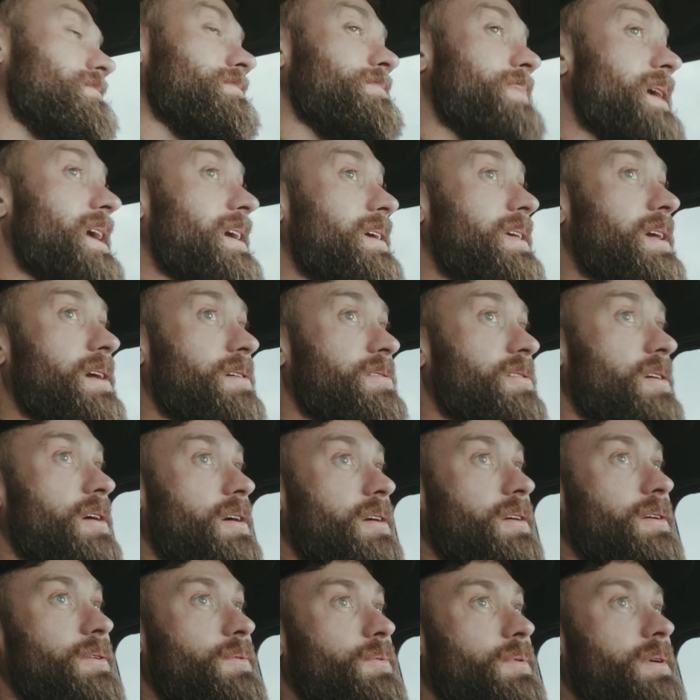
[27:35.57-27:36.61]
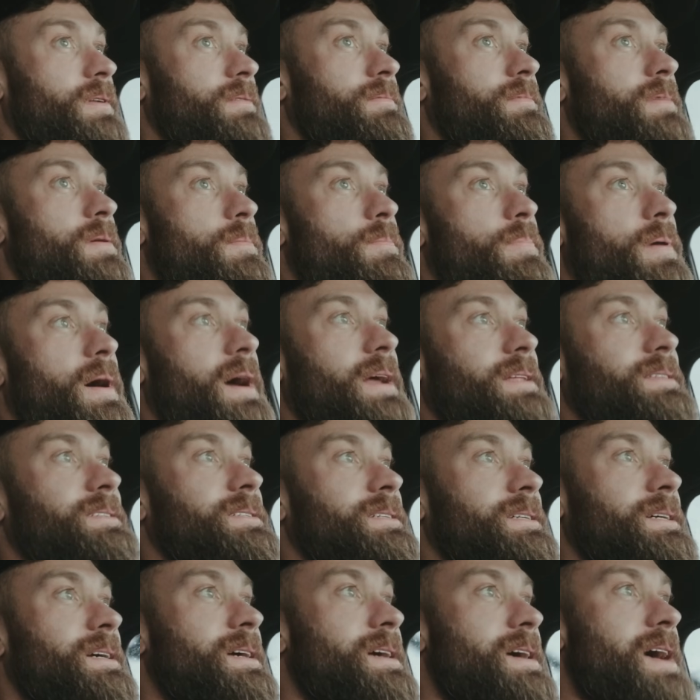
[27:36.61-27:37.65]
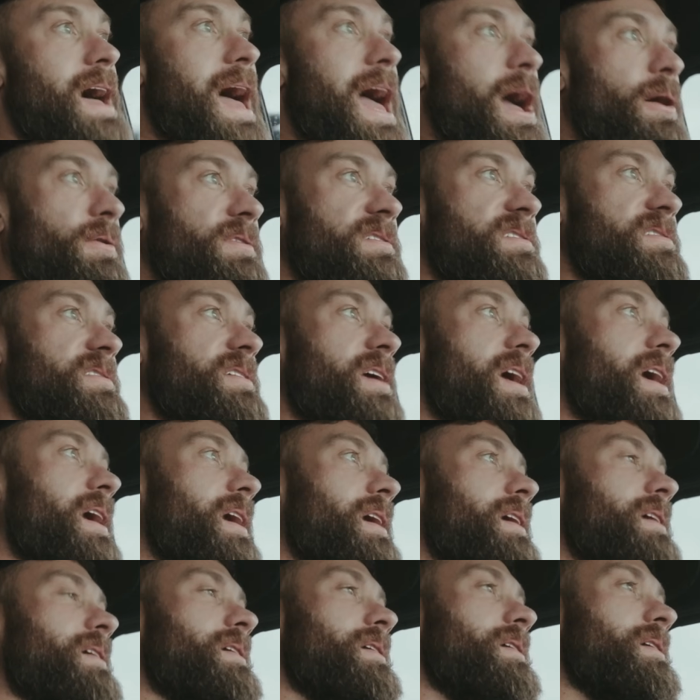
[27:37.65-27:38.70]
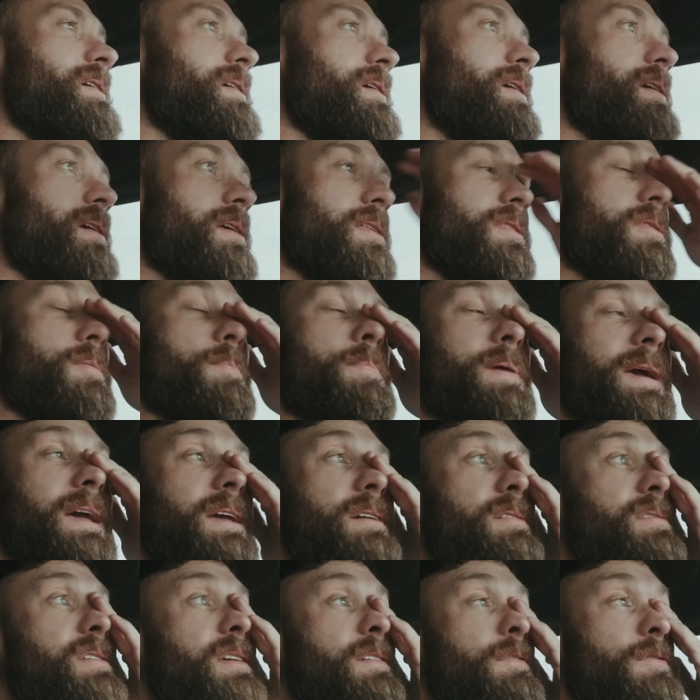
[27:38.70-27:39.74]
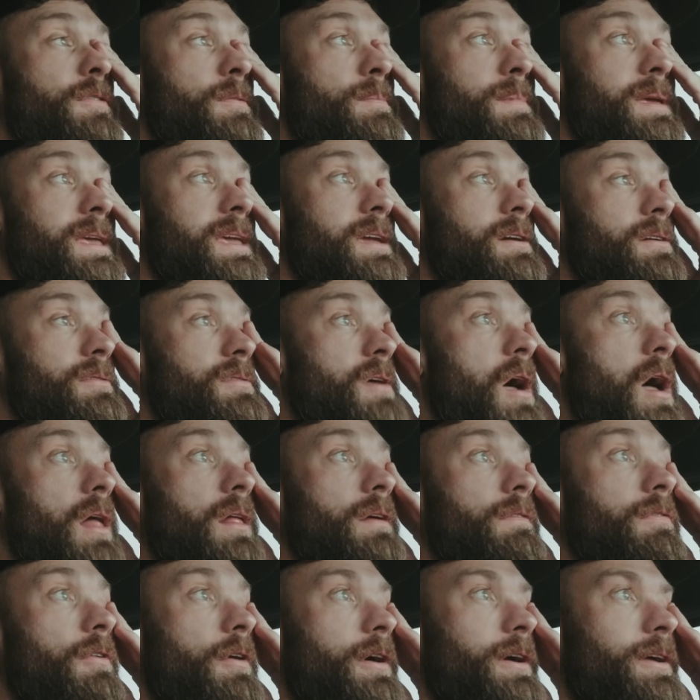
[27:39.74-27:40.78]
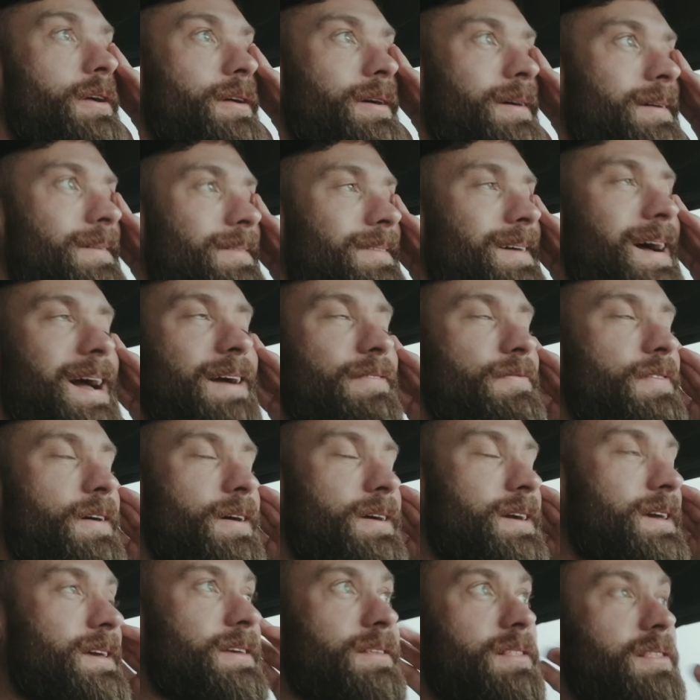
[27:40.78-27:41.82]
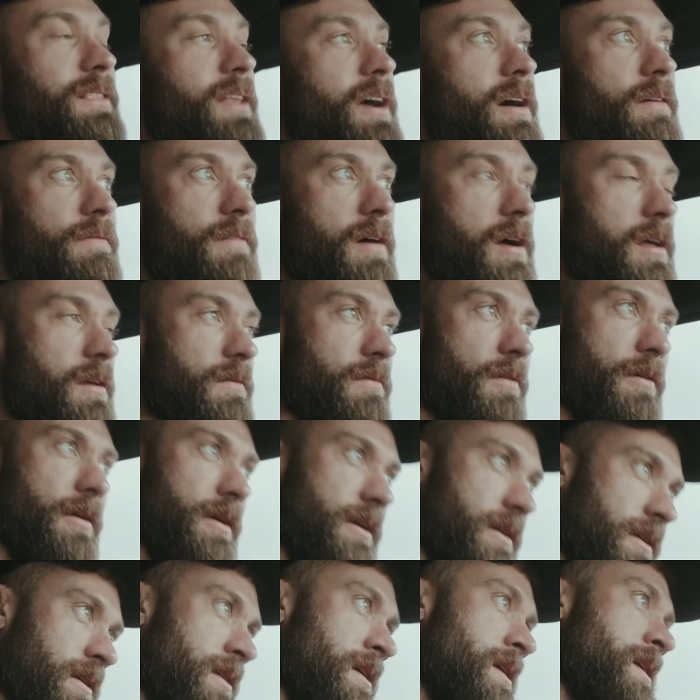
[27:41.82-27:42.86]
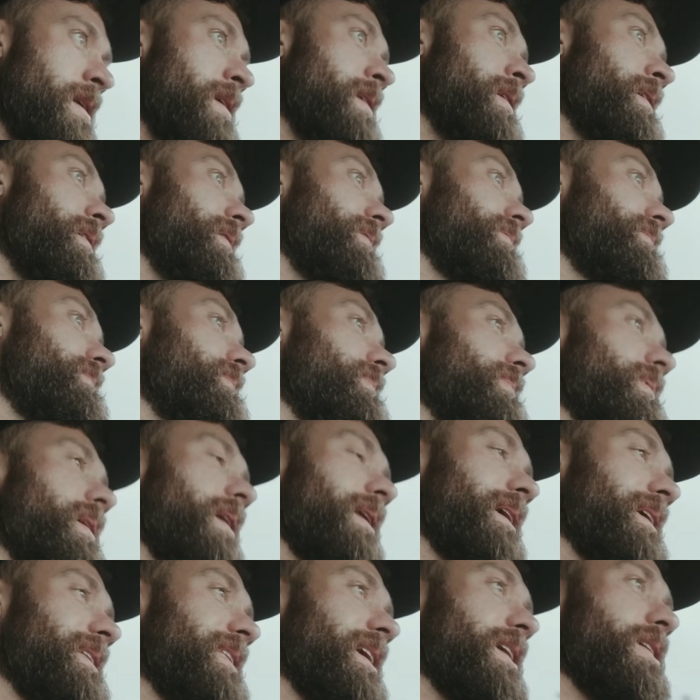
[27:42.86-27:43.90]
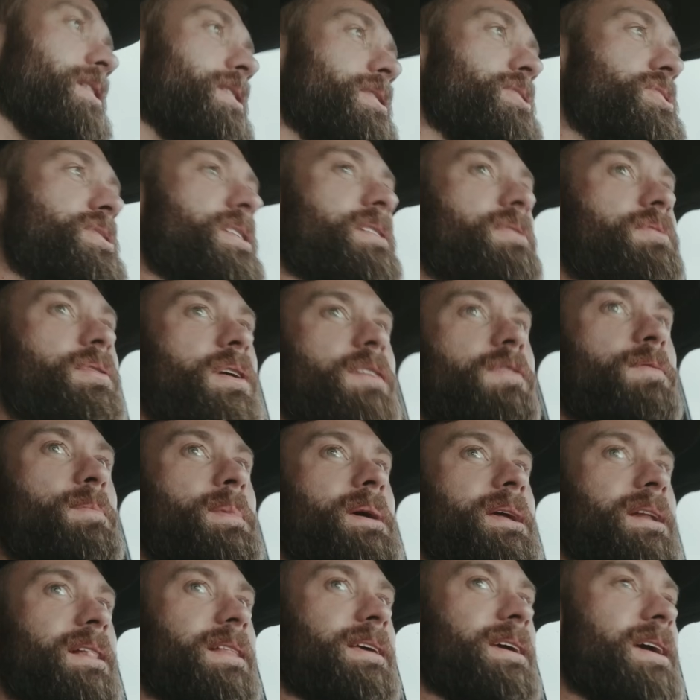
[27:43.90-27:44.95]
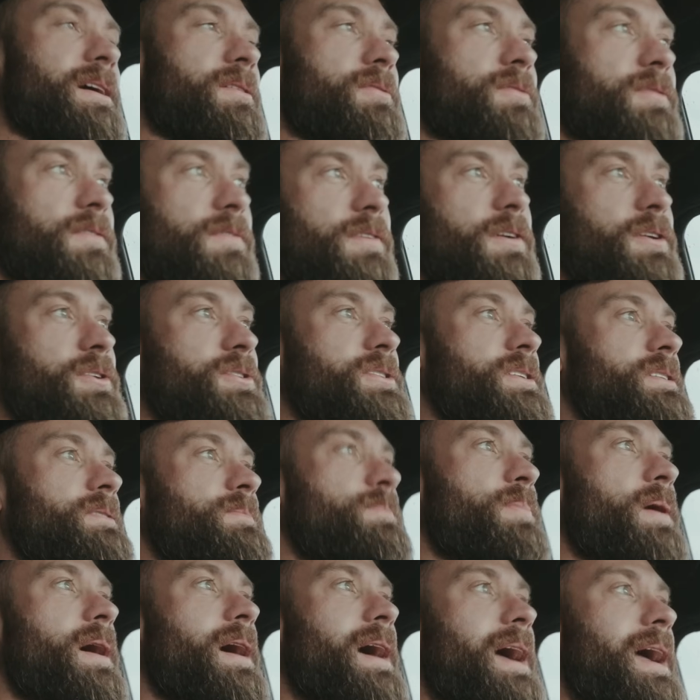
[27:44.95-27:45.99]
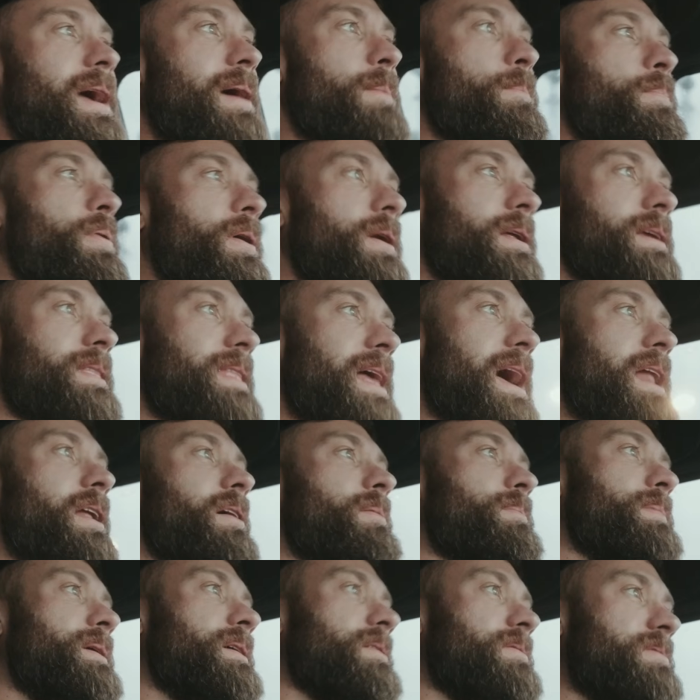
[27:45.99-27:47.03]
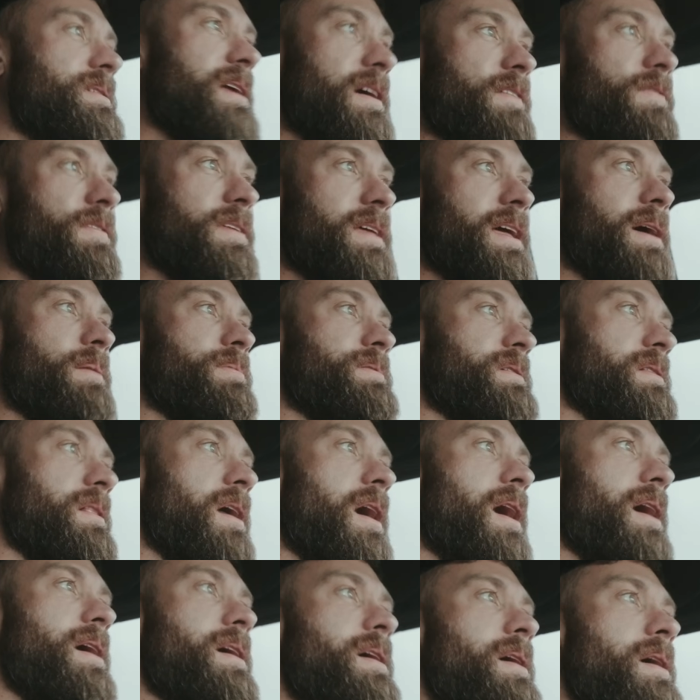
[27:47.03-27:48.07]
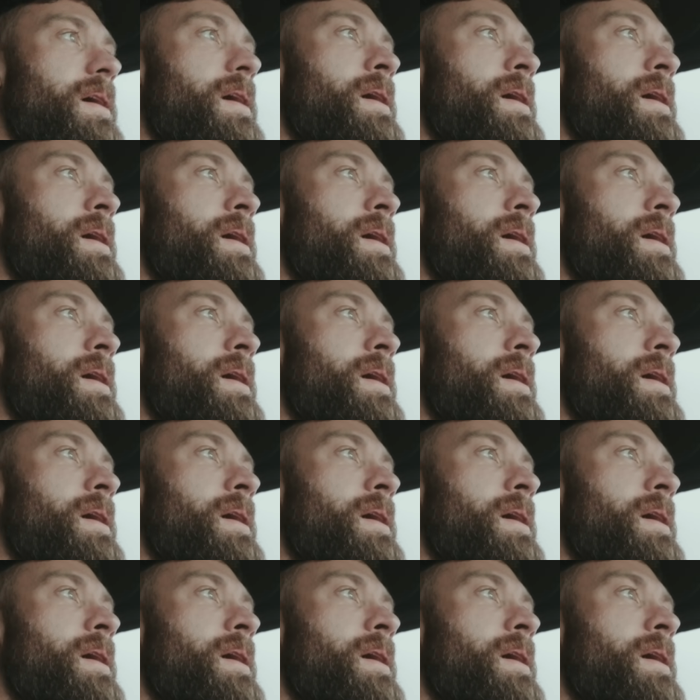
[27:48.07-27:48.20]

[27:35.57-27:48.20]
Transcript: Pancakes are a good one, but I would say the biggest thing for me here is olive oil. I fucking love olive oil. Gotta get that good shit straight from Italy, extra virgin, but putting that on meals definitely helps a lot.